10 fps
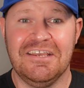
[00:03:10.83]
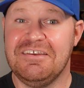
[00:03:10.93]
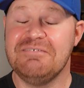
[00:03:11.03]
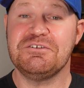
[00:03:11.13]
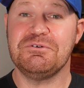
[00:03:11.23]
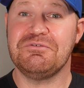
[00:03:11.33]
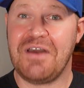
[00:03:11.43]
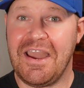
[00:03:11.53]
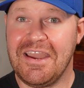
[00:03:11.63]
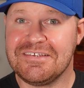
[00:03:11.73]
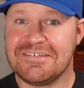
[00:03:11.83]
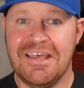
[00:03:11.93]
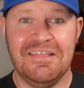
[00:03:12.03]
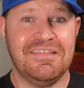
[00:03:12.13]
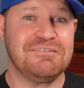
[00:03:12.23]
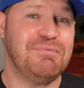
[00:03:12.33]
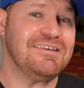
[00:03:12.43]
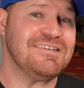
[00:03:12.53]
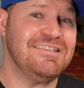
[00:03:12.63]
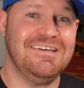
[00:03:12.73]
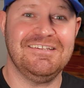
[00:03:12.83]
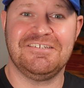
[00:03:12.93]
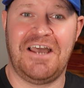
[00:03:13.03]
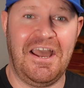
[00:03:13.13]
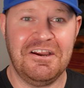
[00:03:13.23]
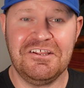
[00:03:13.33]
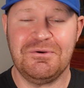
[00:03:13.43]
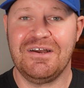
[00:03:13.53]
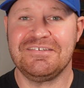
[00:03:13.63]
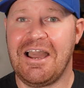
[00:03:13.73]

gives you advice that's based on the entire U.S.